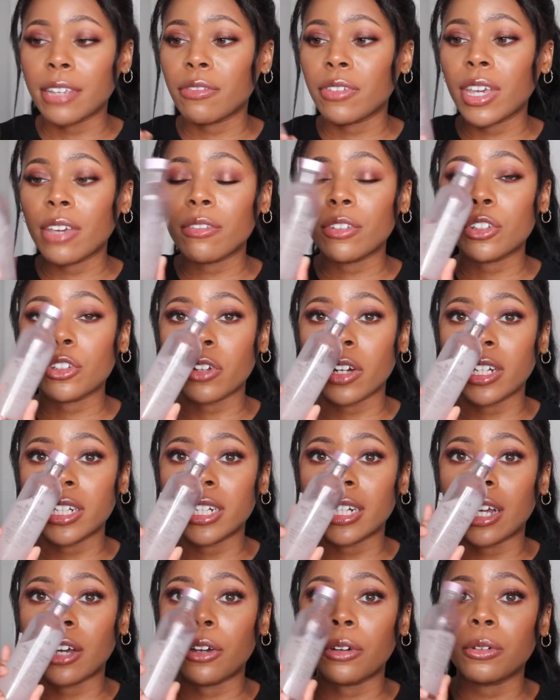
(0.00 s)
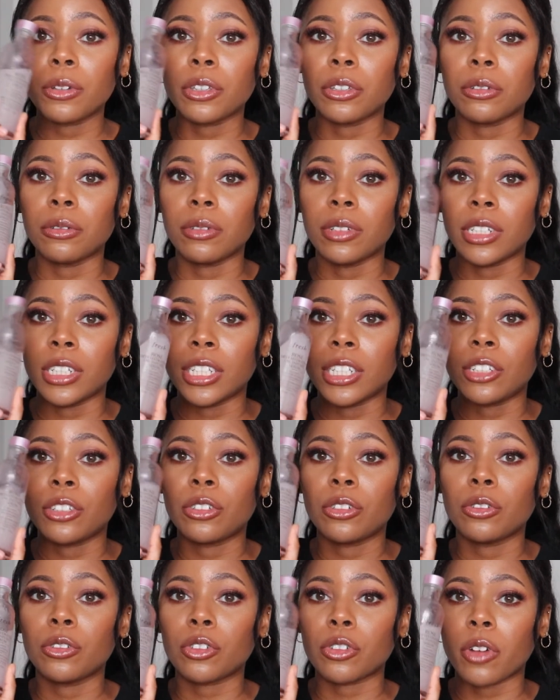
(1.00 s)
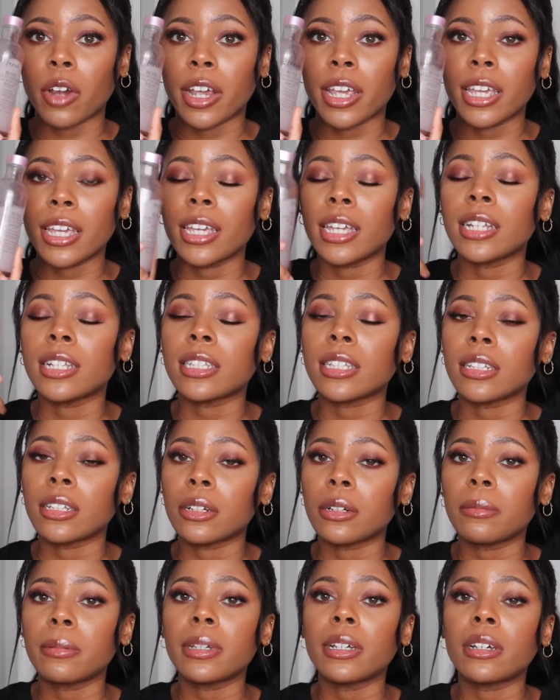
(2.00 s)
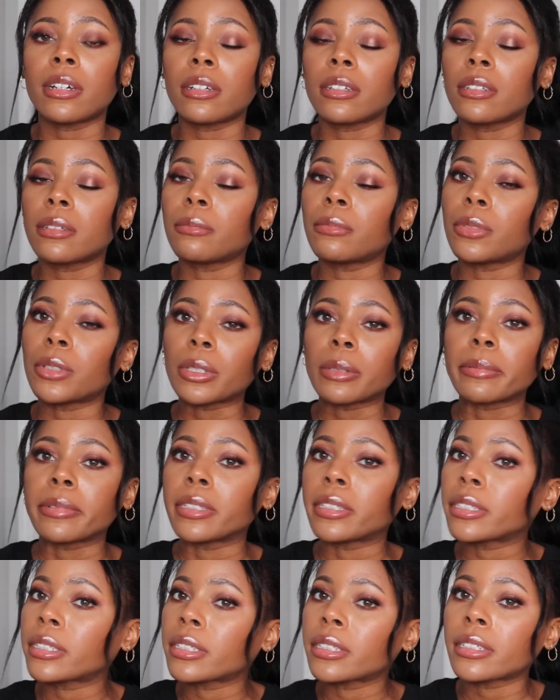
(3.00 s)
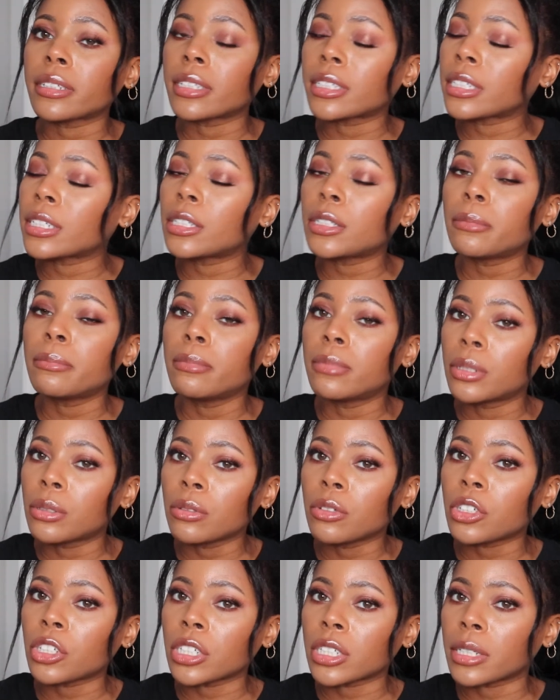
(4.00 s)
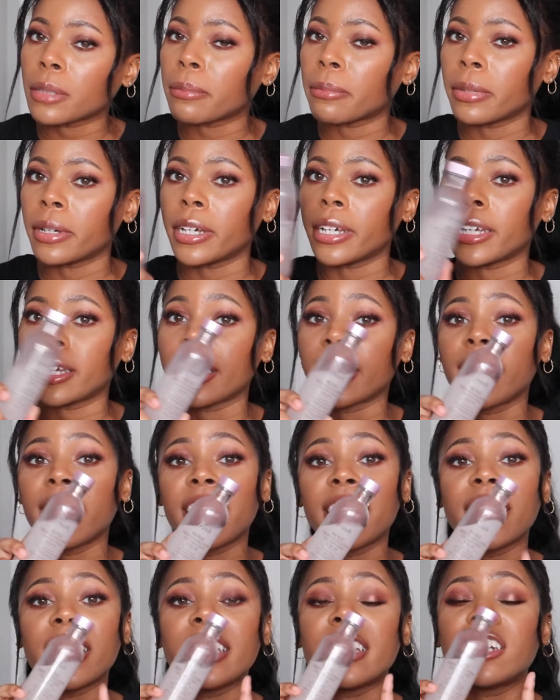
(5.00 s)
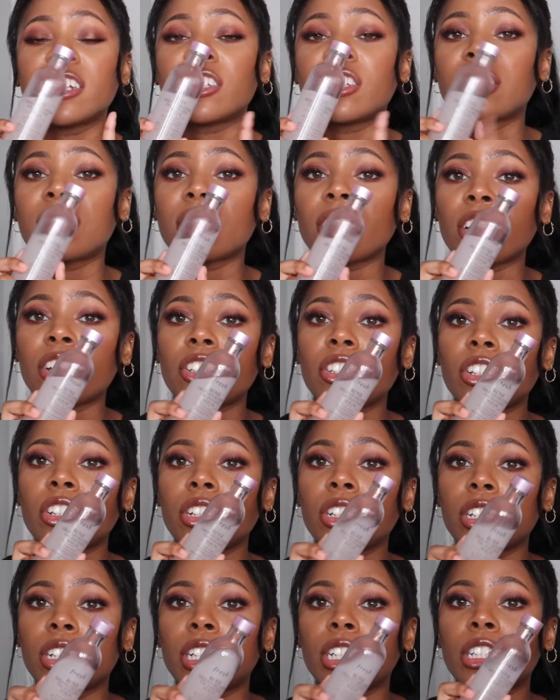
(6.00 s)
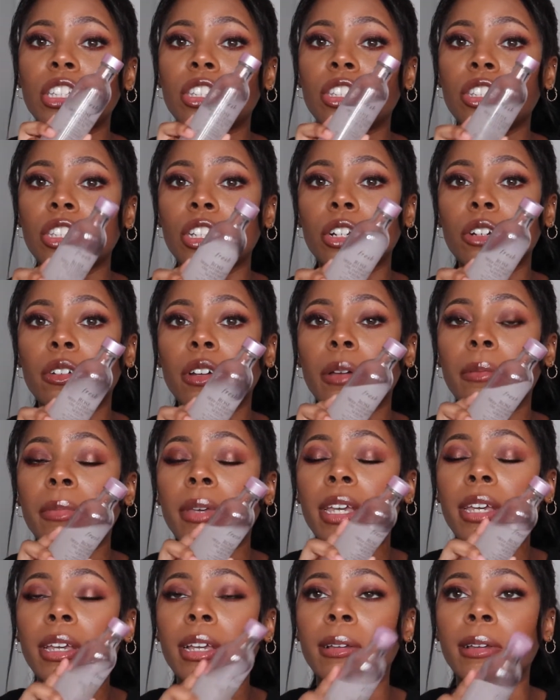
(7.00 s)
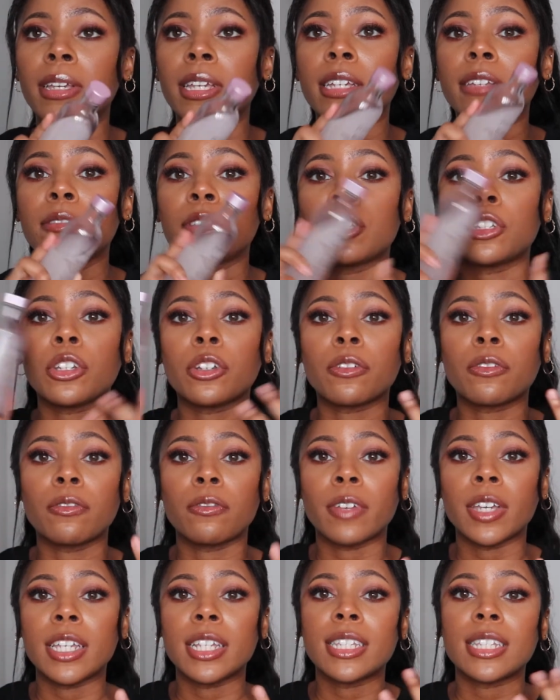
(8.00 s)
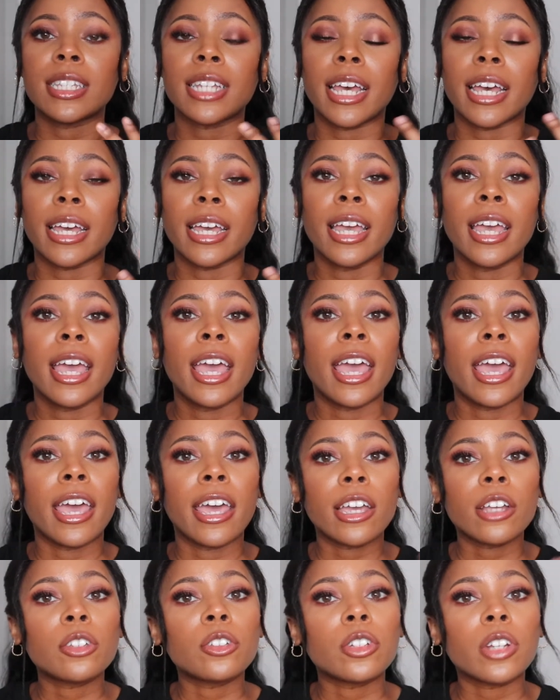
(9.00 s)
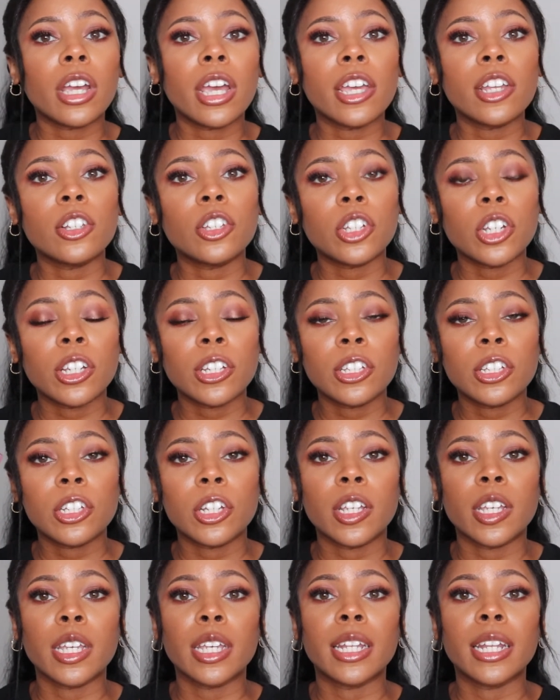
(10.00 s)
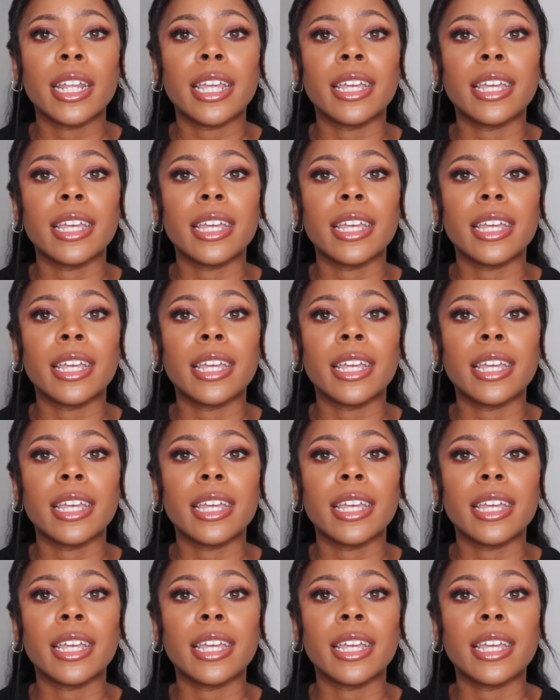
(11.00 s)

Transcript: If you haven't tried it out, you need to try it. It's a little bit on the more, it's a little bougie, but it is such a good serum. It gives your face that extra hydration.